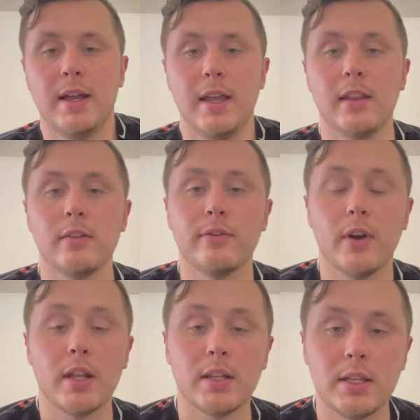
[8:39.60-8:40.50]
And then
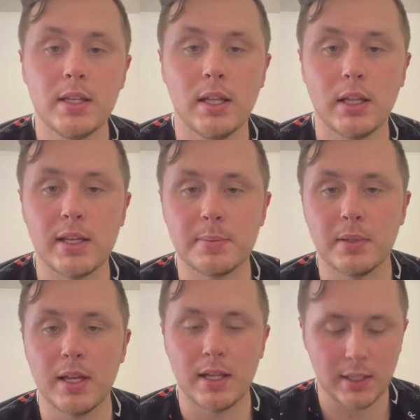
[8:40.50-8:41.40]
finally, last but
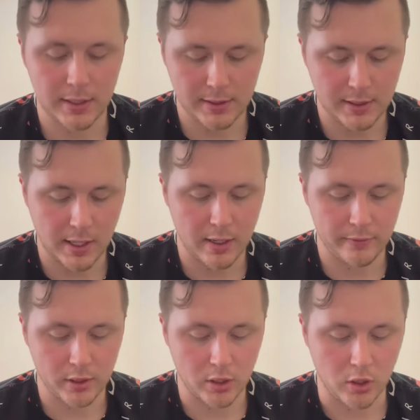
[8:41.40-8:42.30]
not least, I
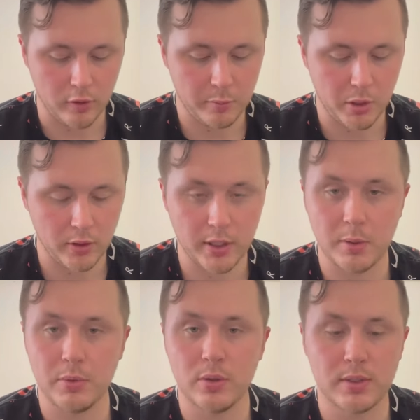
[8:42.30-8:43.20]
have the golf ball that
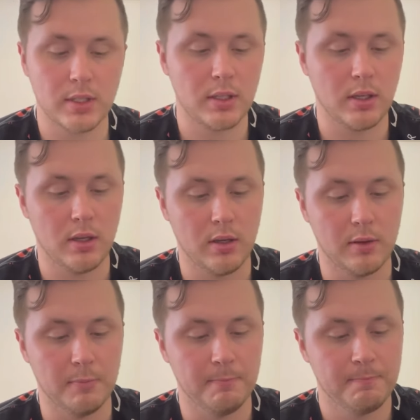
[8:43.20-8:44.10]
I'm using.
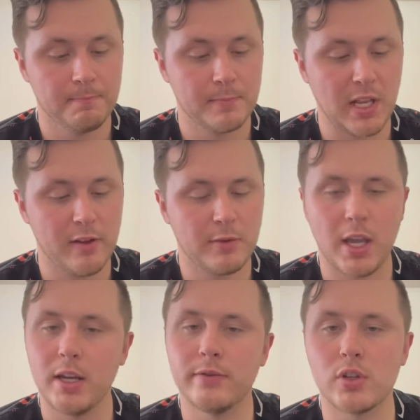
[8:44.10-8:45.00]
I've
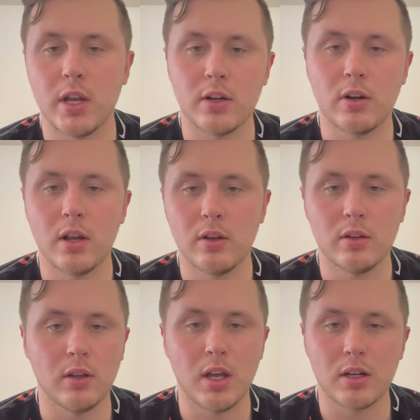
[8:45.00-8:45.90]
kind of tried around
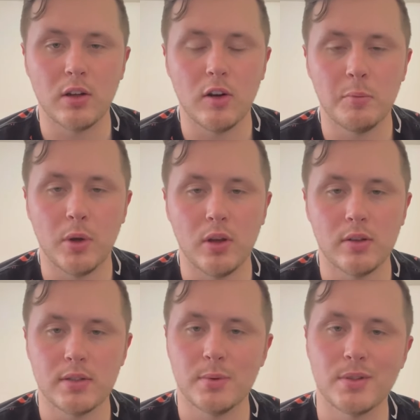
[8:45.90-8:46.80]
a lot of golf
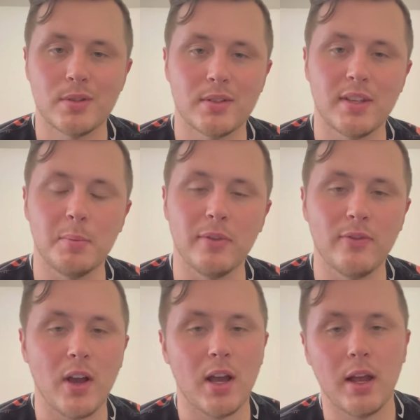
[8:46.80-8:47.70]
balls. I was using
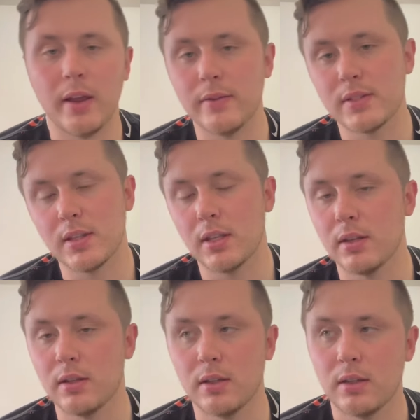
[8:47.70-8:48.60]
TP5s,
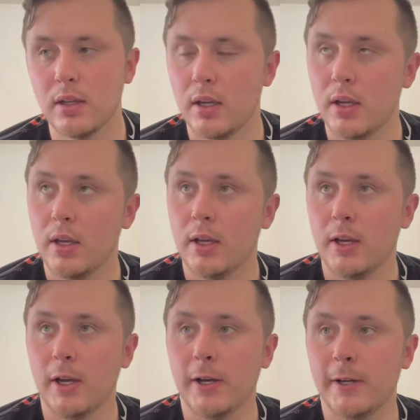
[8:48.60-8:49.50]
then the
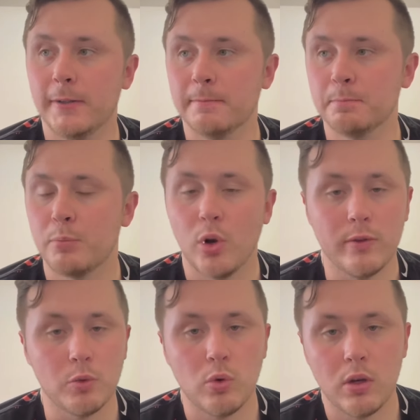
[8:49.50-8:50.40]
Pro
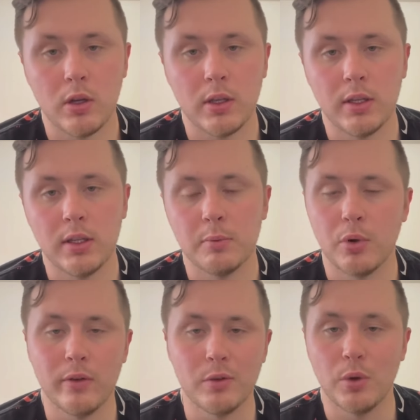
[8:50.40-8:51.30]
V1,
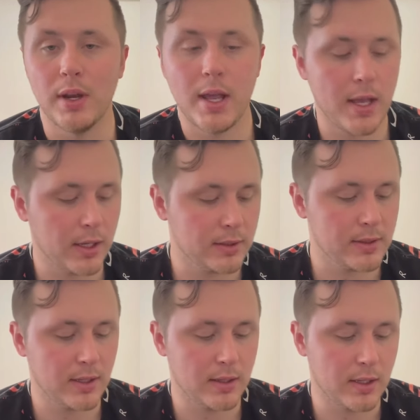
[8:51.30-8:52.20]
Pro
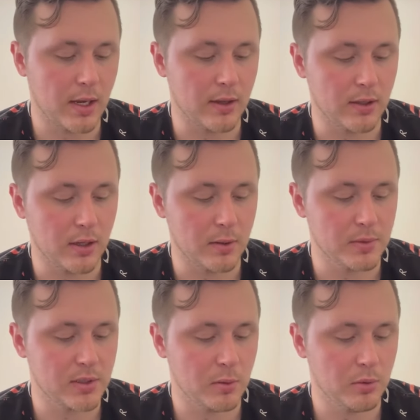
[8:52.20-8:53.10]
V1X, and then I
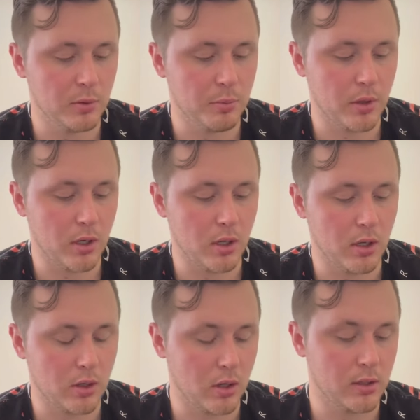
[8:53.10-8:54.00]
stumbled
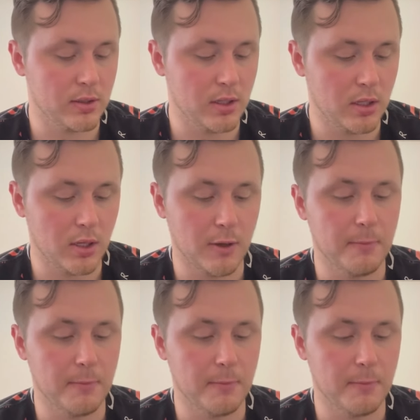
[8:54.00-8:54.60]
across the